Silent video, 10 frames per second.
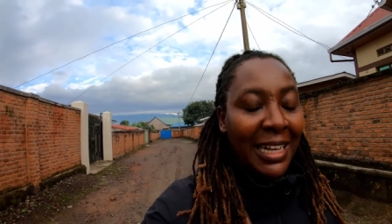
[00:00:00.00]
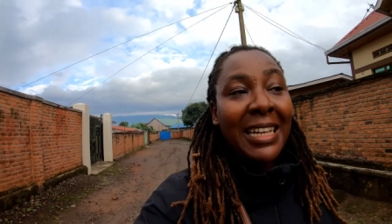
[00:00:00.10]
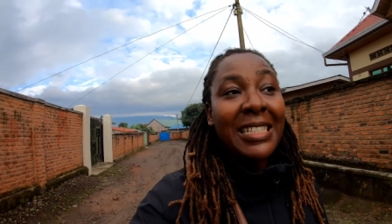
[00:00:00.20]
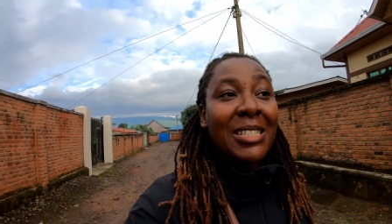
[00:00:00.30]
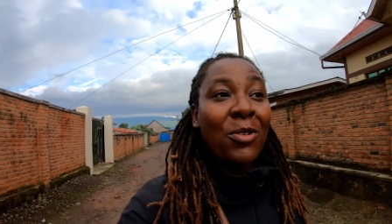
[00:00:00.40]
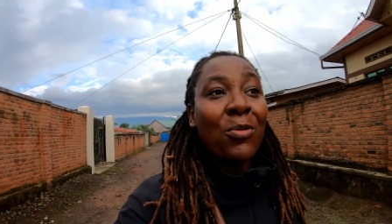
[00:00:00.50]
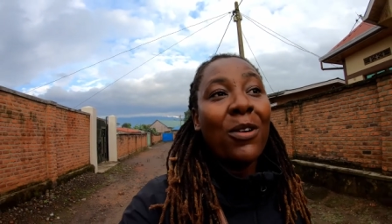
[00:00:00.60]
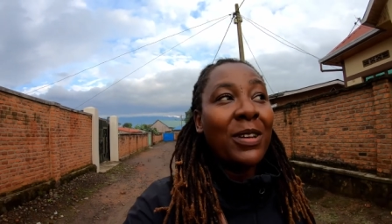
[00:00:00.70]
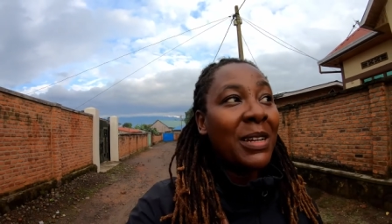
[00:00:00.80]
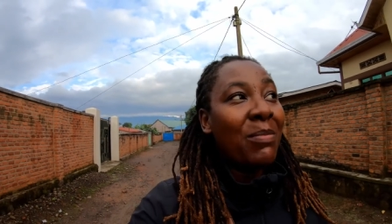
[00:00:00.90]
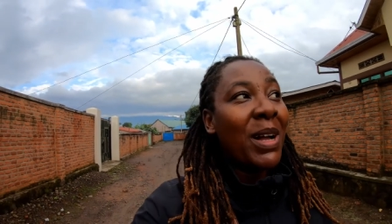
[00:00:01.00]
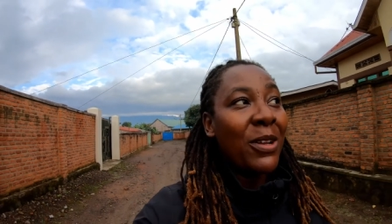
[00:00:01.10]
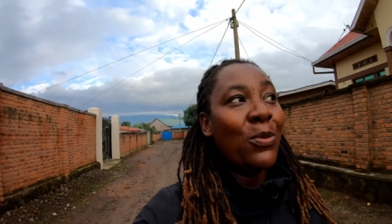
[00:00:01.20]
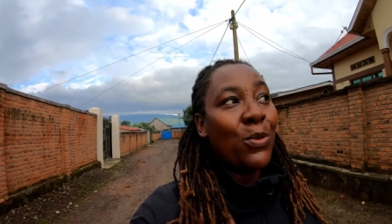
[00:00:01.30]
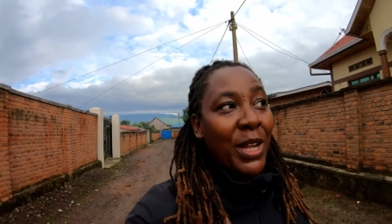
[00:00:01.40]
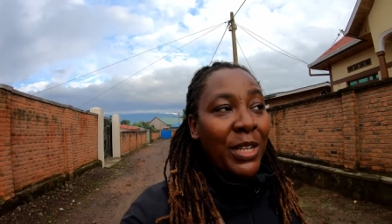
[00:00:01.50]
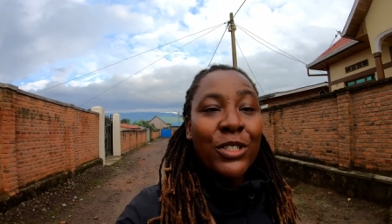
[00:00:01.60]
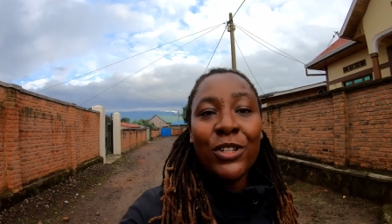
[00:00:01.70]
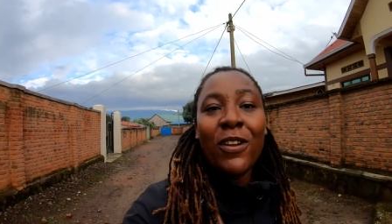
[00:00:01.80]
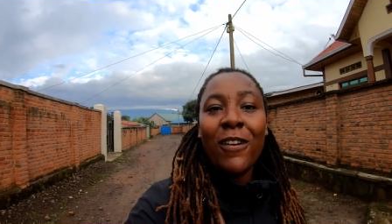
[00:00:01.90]
It's surrounded by a
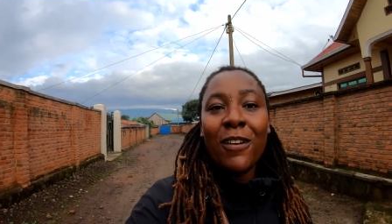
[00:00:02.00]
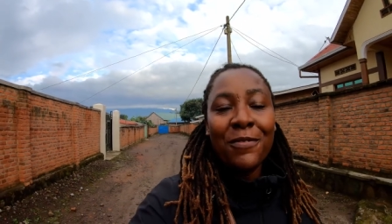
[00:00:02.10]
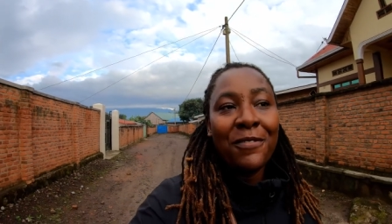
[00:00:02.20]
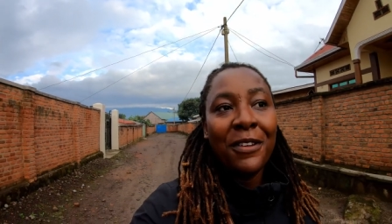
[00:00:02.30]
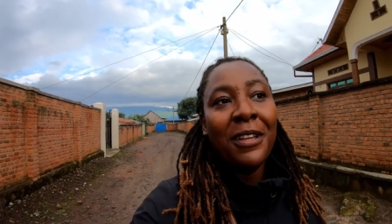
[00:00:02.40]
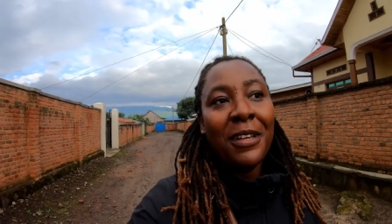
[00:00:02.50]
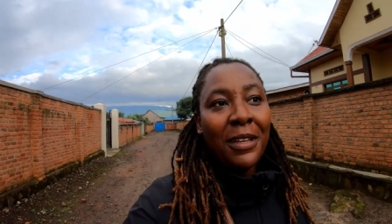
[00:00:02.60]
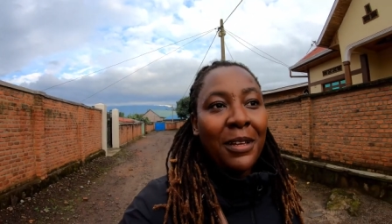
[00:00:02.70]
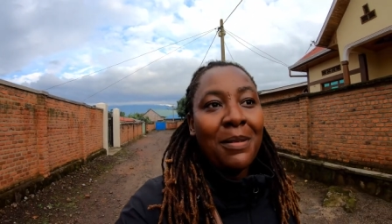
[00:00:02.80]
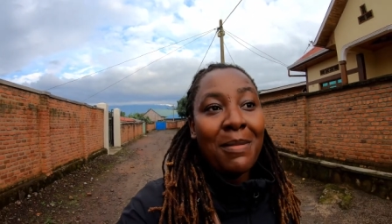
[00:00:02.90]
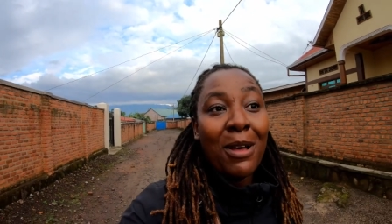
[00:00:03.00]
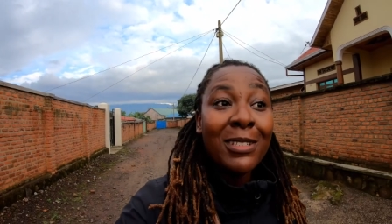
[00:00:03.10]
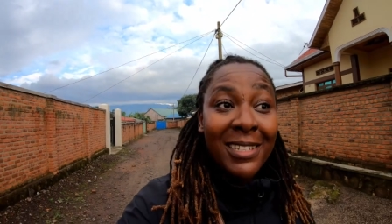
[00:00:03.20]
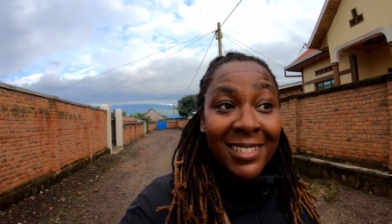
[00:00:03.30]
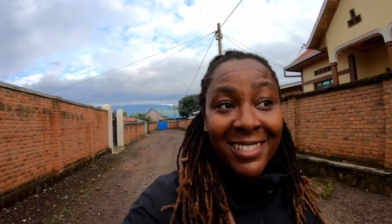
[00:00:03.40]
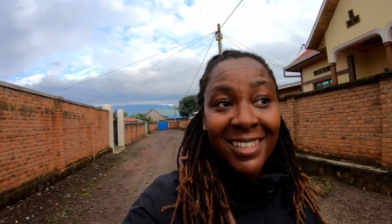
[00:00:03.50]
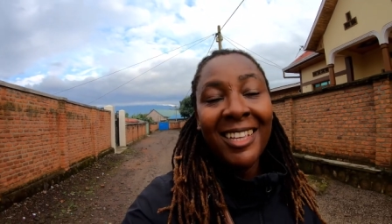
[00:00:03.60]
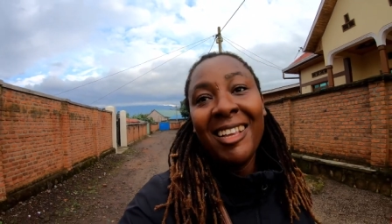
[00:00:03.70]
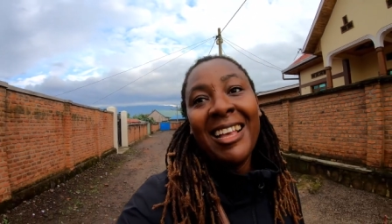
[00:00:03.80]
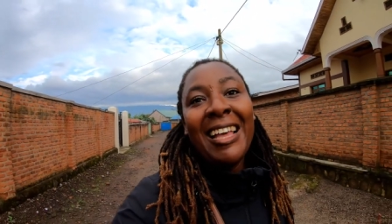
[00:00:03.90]
range of mountains
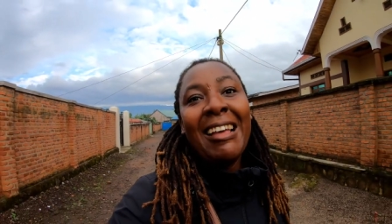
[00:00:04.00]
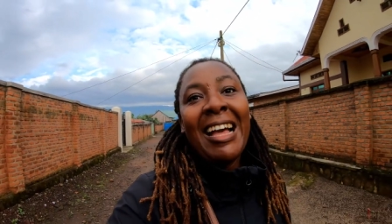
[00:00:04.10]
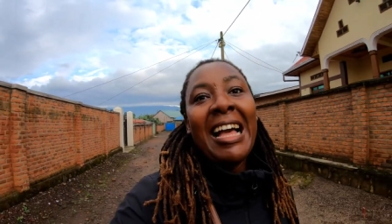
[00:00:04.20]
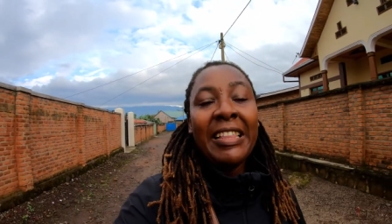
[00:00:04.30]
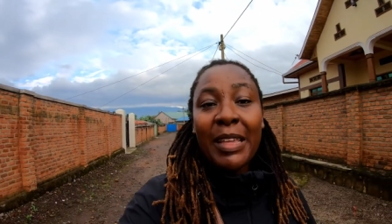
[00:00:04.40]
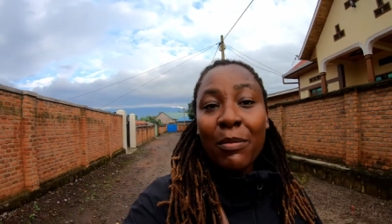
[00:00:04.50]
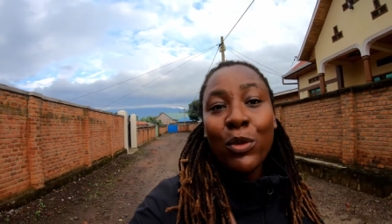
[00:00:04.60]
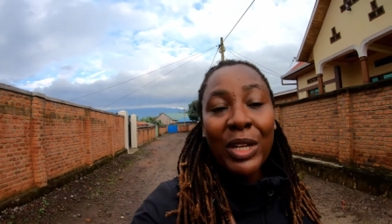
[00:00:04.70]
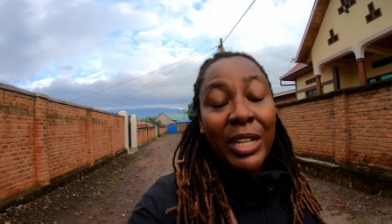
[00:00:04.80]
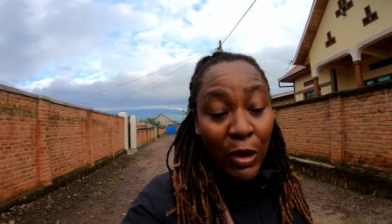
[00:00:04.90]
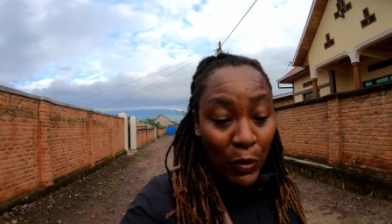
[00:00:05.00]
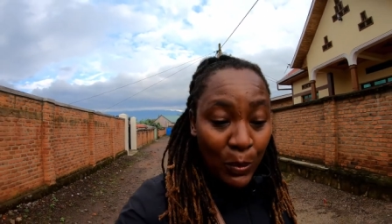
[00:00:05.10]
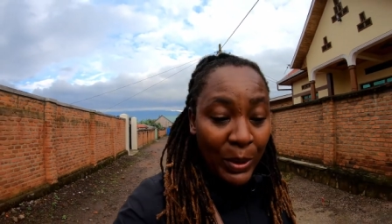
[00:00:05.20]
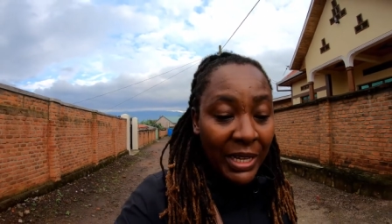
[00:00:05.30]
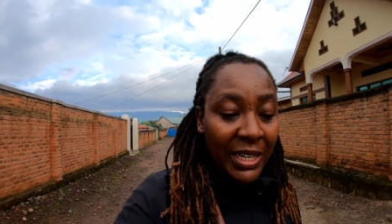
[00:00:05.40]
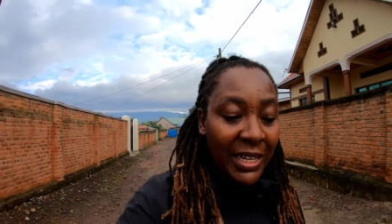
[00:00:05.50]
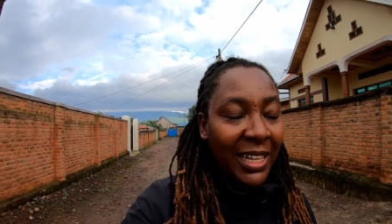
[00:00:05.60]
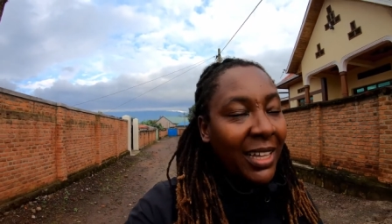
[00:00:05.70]
and I'm really hoping